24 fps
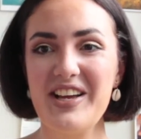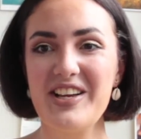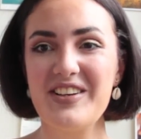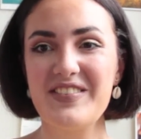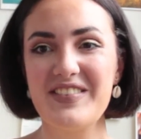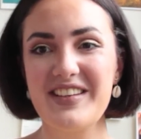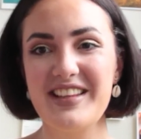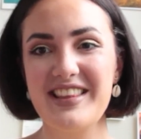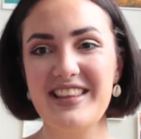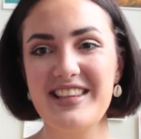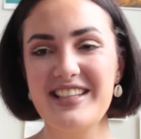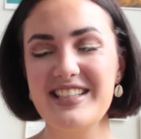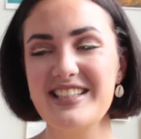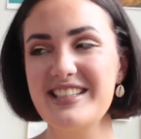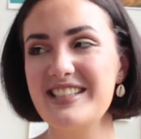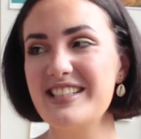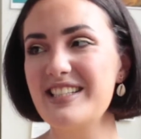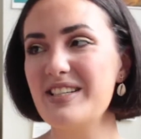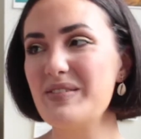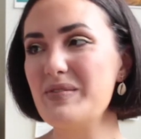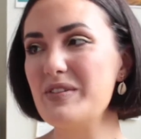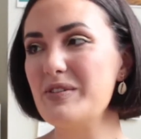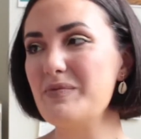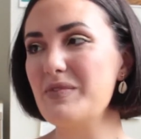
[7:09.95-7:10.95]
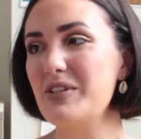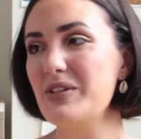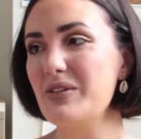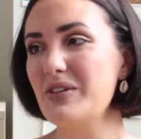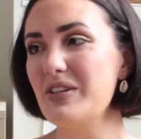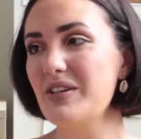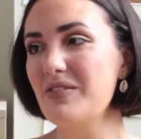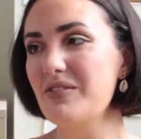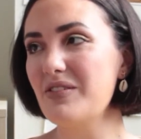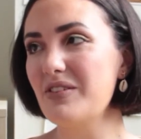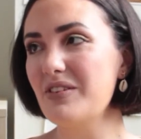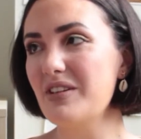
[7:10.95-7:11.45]
But this seems
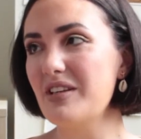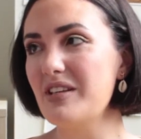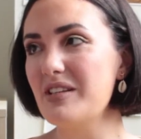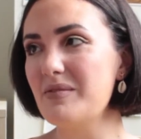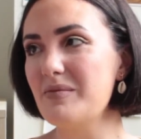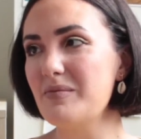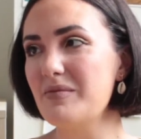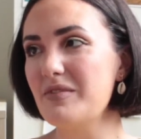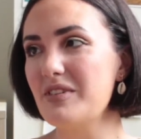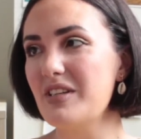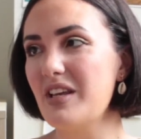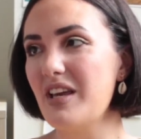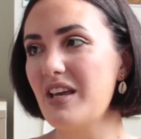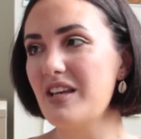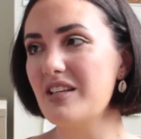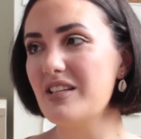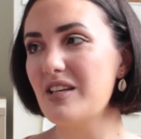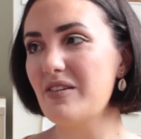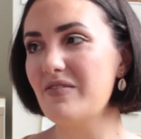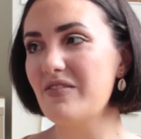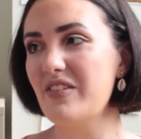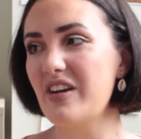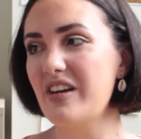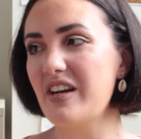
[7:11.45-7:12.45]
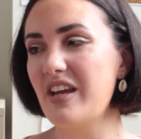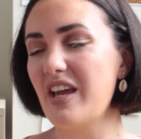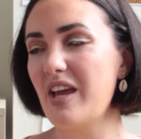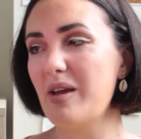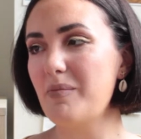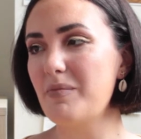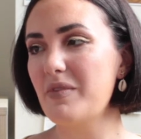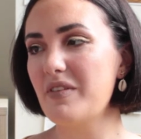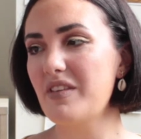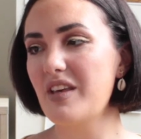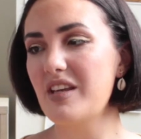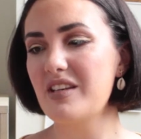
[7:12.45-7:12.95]
beautiful, and I'm very
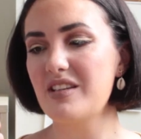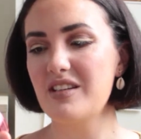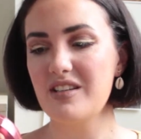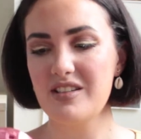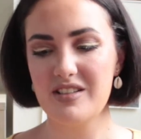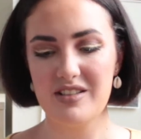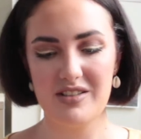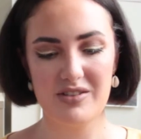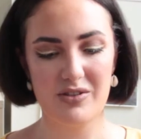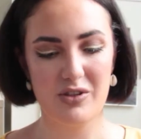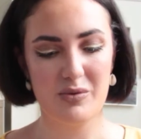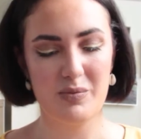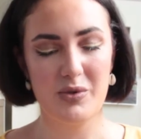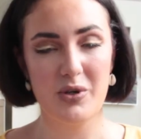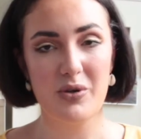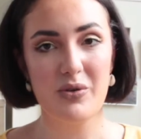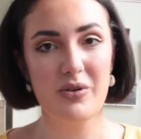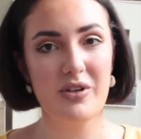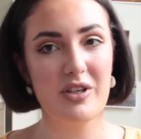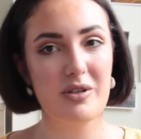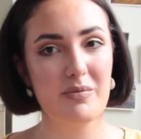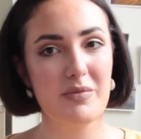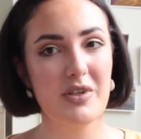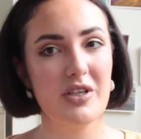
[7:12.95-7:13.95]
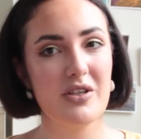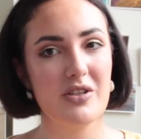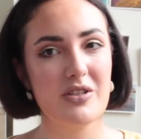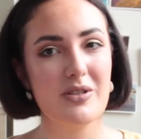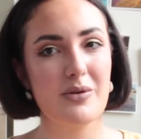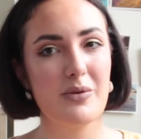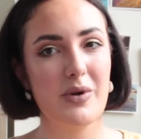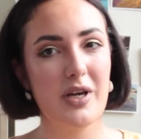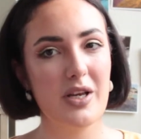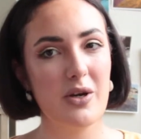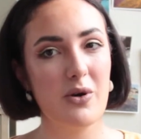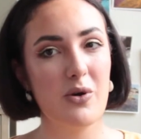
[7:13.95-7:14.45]
happy that it is not broken, because
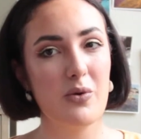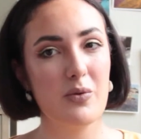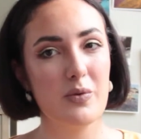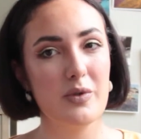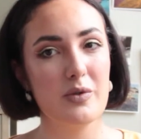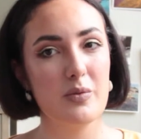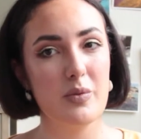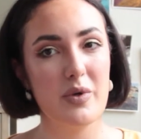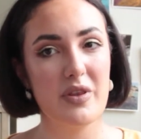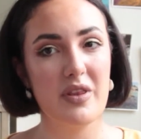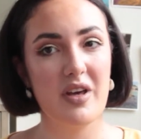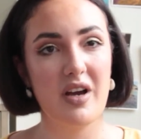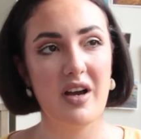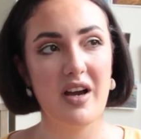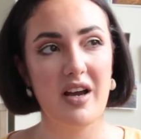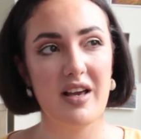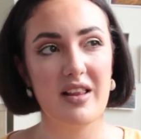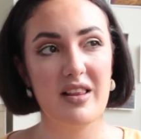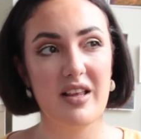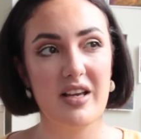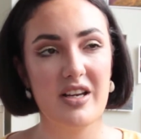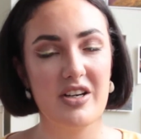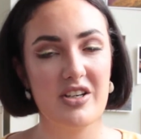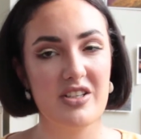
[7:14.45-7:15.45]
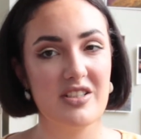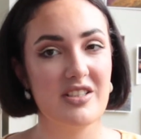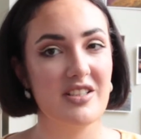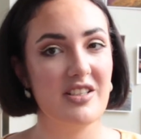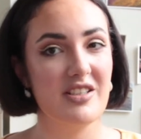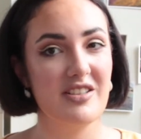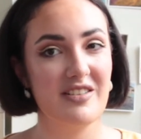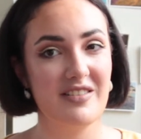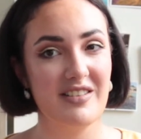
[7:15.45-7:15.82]
quite often with the highlighters,